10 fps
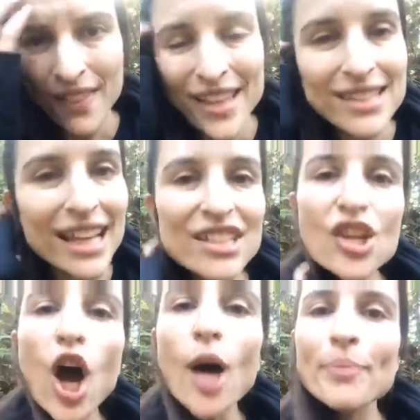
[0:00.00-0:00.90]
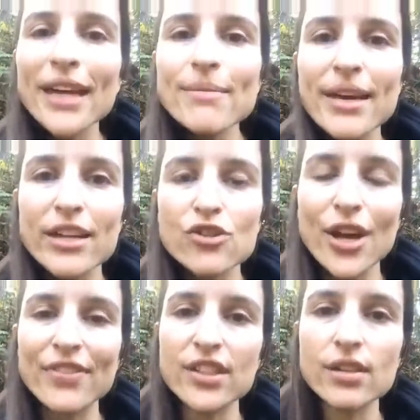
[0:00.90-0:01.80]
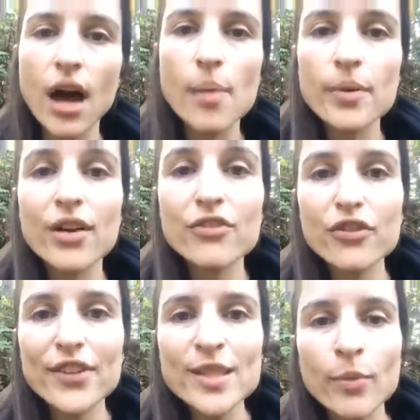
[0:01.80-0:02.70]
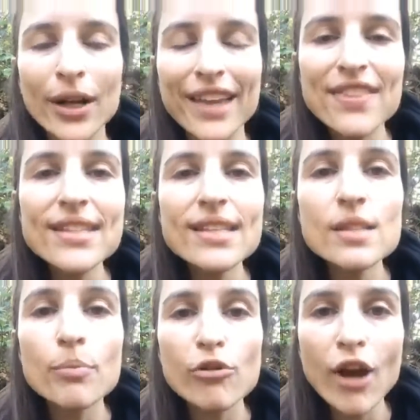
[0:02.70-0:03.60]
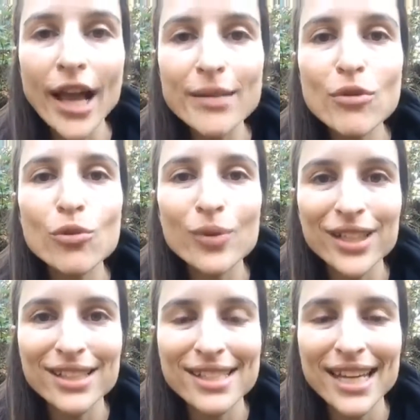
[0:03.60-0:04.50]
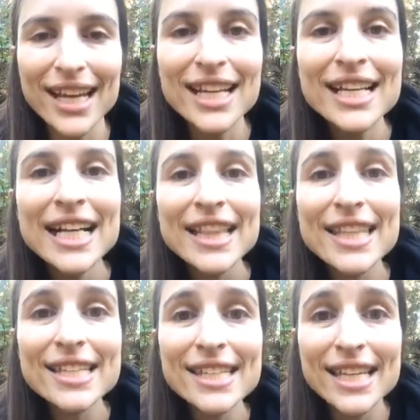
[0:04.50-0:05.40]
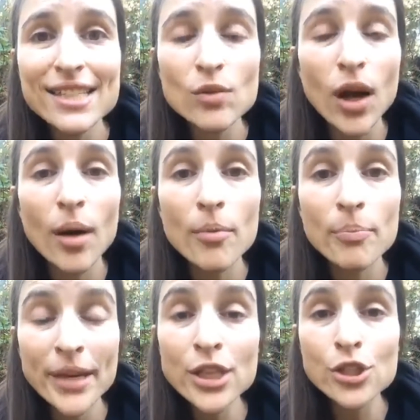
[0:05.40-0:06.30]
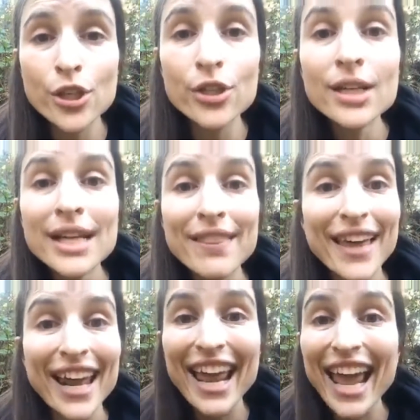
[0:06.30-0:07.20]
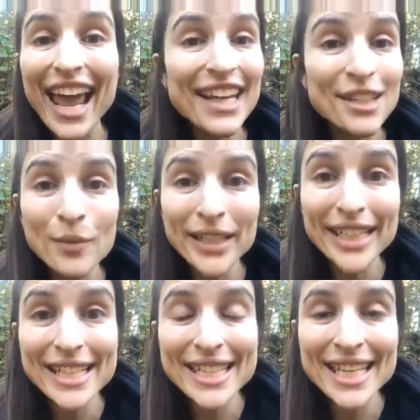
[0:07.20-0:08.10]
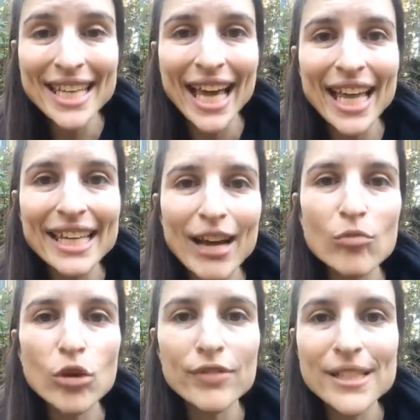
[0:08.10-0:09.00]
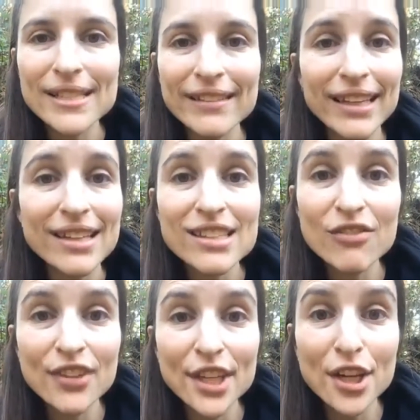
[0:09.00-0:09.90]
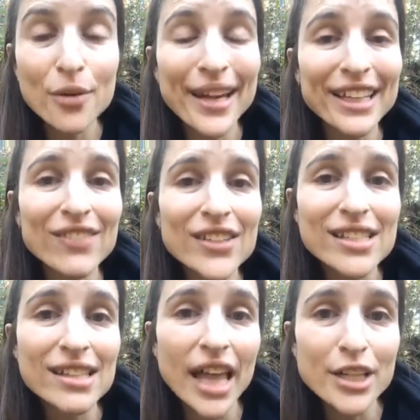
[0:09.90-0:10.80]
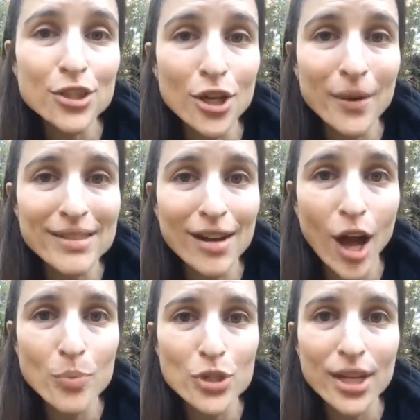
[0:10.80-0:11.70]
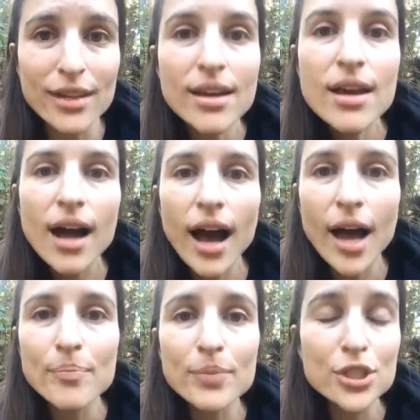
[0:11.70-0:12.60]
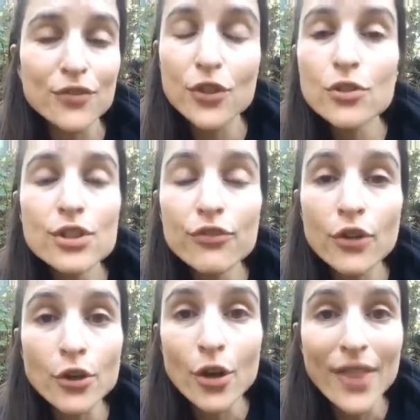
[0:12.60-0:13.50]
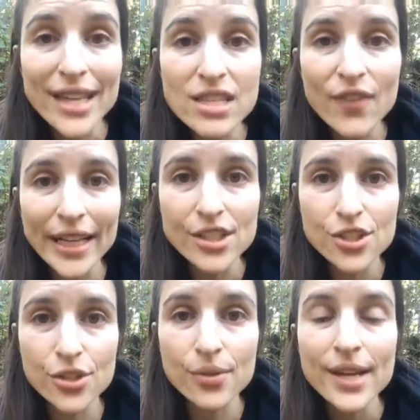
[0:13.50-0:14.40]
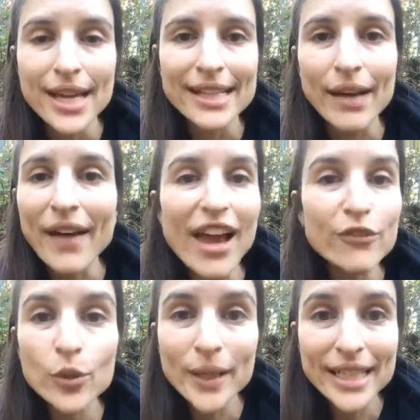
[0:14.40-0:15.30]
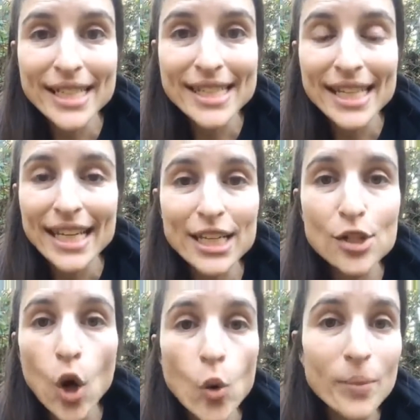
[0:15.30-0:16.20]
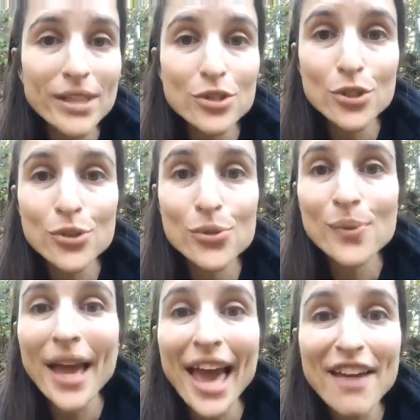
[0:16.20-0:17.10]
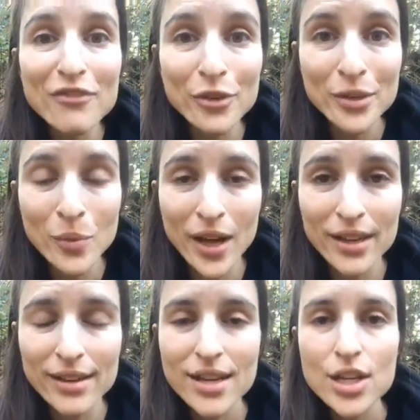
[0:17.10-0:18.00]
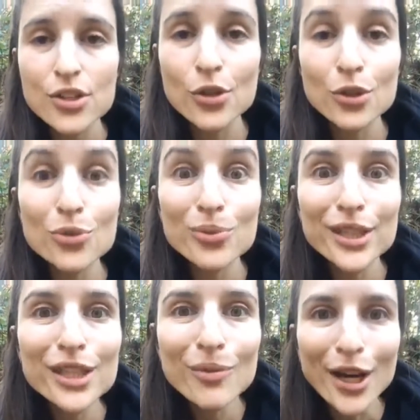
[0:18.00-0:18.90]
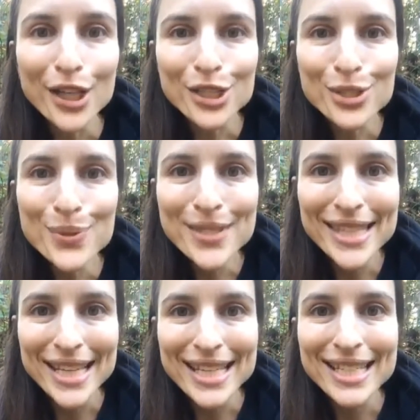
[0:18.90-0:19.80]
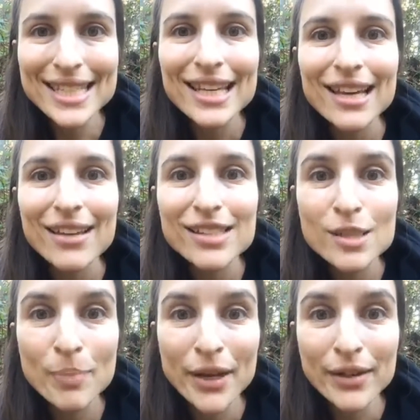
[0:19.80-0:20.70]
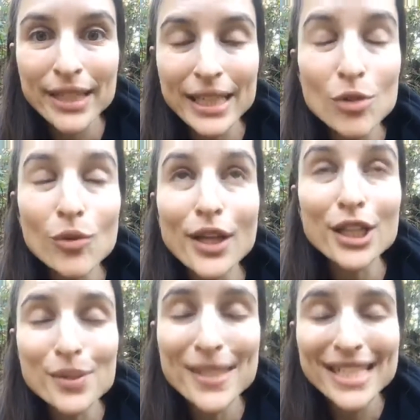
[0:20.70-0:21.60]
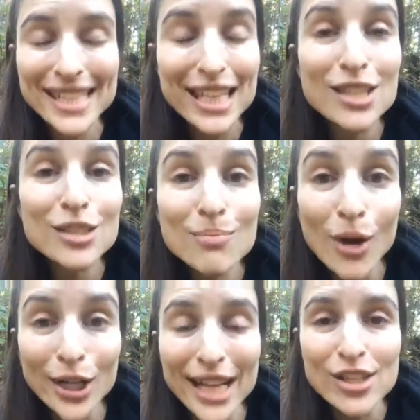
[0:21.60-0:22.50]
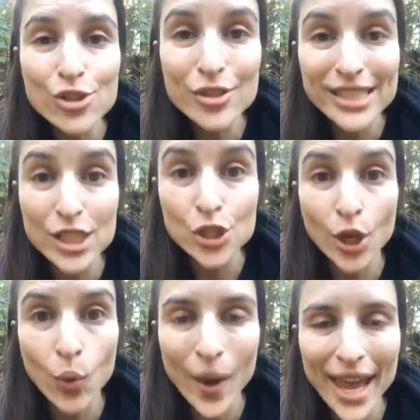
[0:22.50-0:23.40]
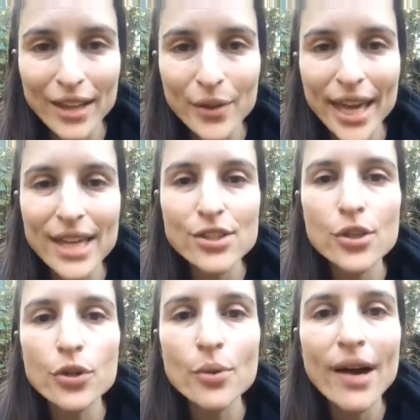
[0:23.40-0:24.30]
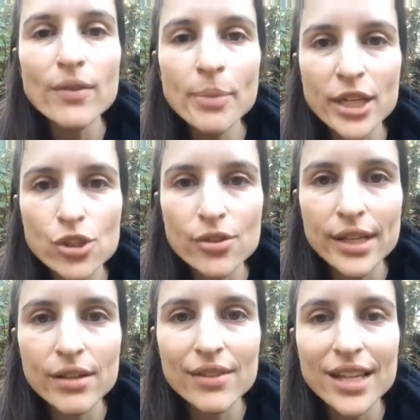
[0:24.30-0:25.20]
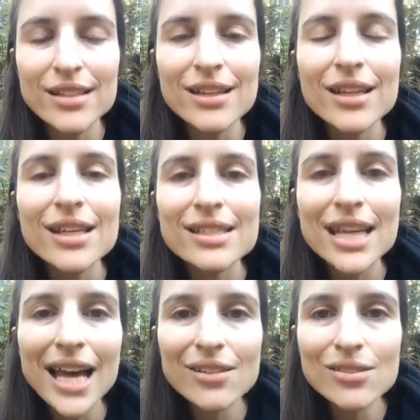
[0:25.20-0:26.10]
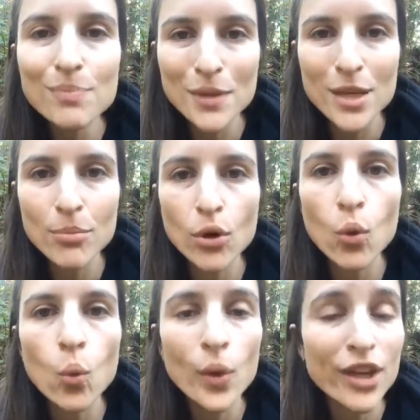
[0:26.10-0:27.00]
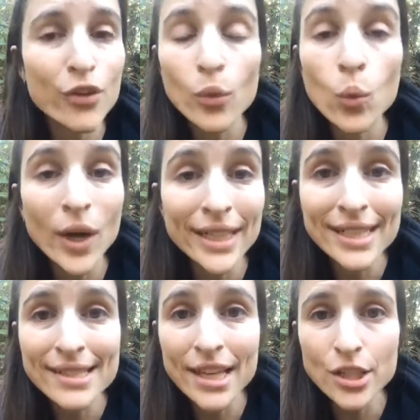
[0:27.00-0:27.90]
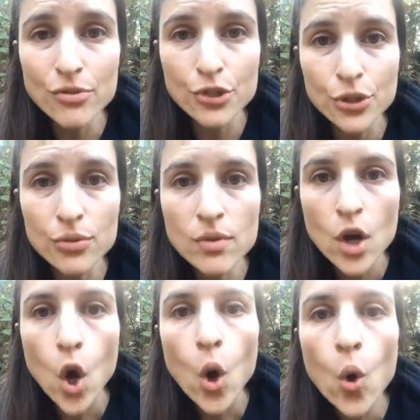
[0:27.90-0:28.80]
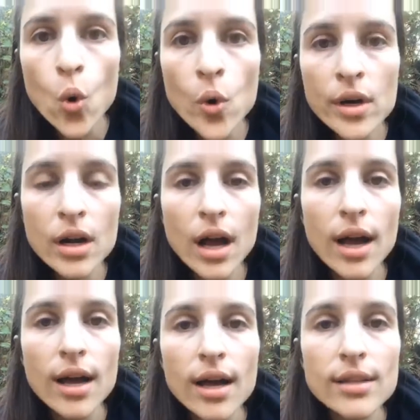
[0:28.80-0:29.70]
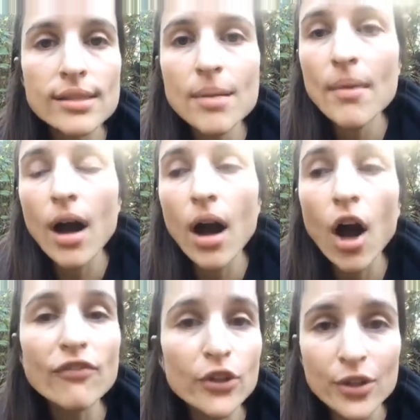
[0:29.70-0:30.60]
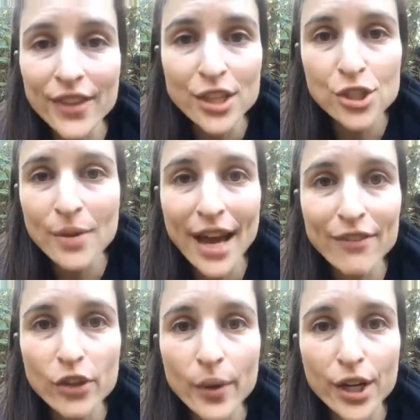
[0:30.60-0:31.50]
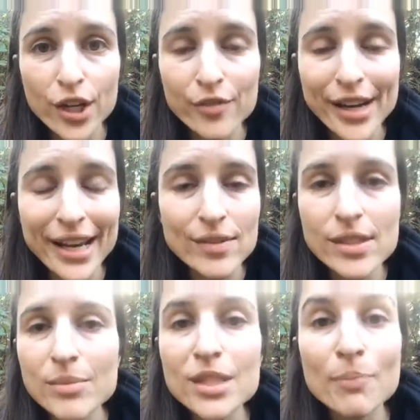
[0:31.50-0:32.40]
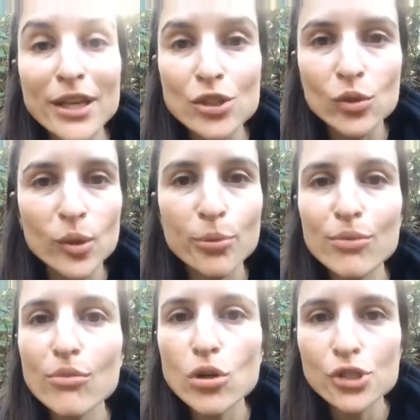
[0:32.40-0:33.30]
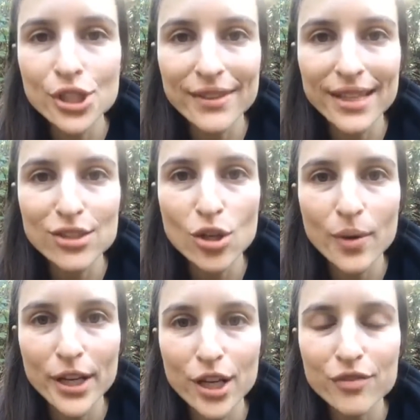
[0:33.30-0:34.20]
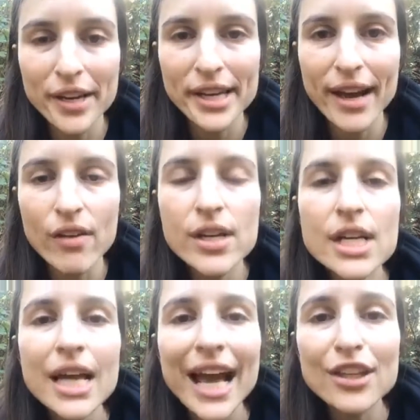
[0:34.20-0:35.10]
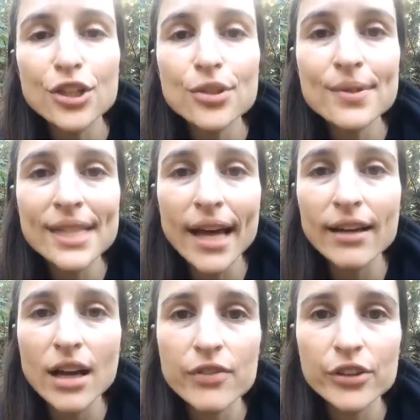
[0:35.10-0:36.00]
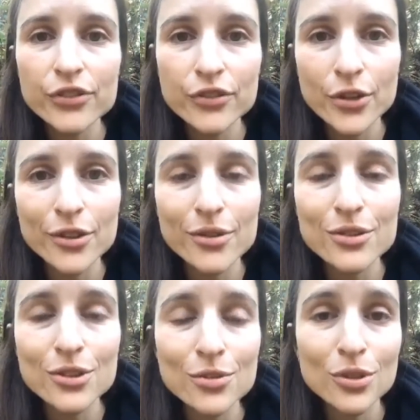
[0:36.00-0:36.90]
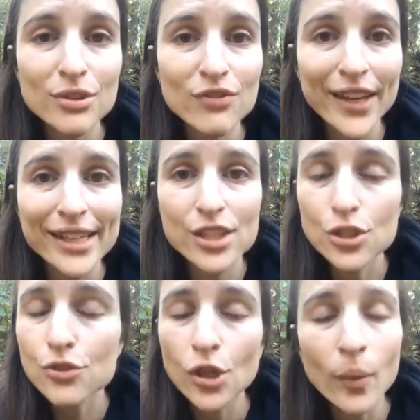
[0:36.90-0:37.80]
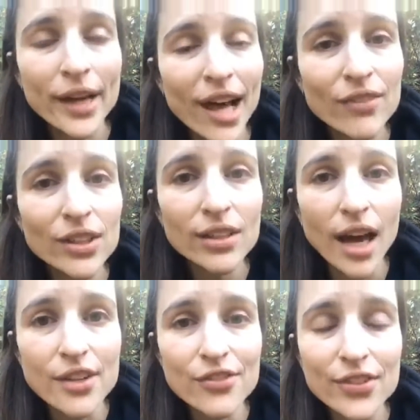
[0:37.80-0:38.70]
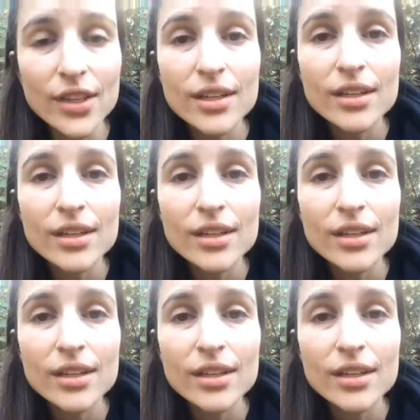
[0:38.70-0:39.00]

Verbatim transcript: That's that top image at the top of your Facebook. And this is prime real estate. This is a picture that anyone can see. And now, more recently, it's a video and even a slideshow as an option. Um, but if you use a photo, that's fine too. Now, everyone can see it, it's open to everyone. So, you really want to use this sparing, you want to use this in a smart and strategic way, okay? So you have a picture there that tells people either what it is that you do or some offer that you have going on right now, some special or promotion that's going on right now, and use that cover photo to your advantage. You don't want to have a lot of